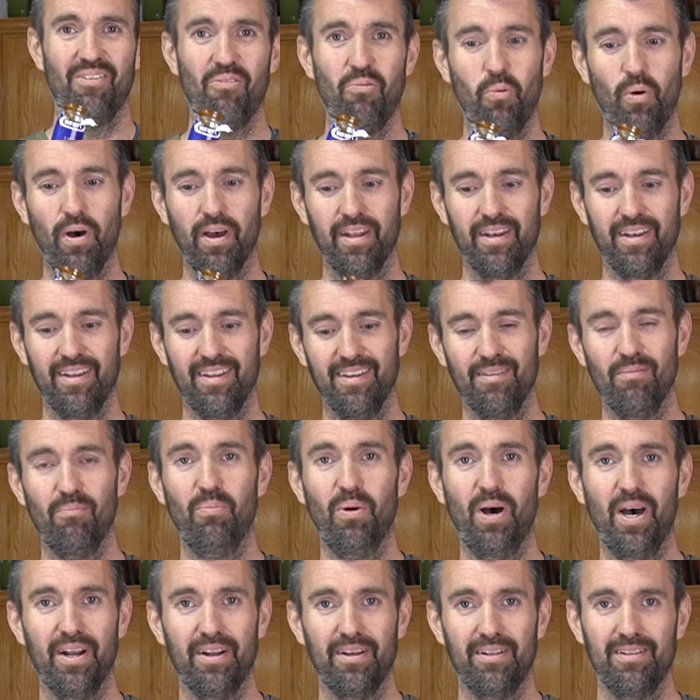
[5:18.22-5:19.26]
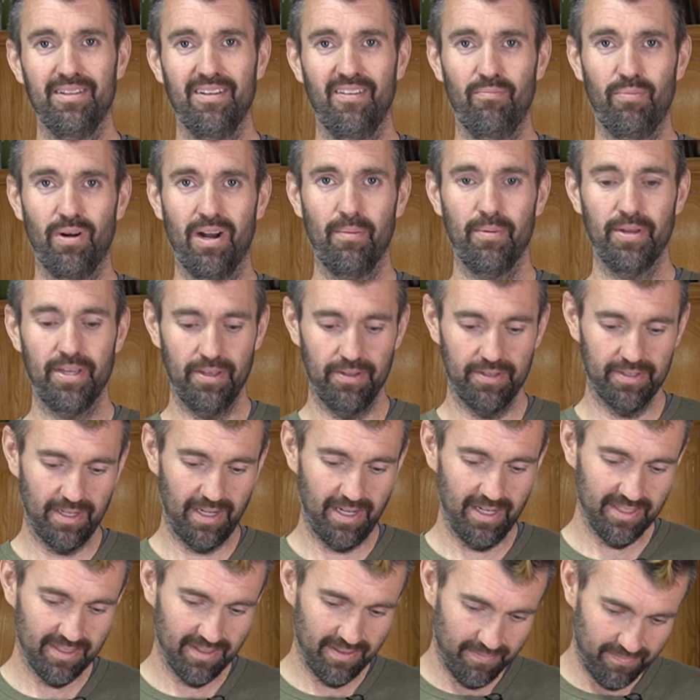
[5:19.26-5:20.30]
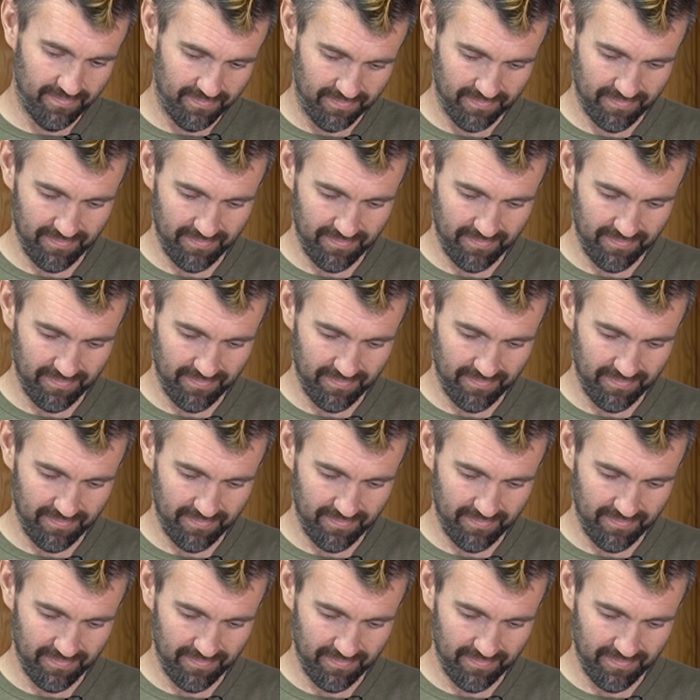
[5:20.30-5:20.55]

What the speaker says: One bottle of barbecue sauce.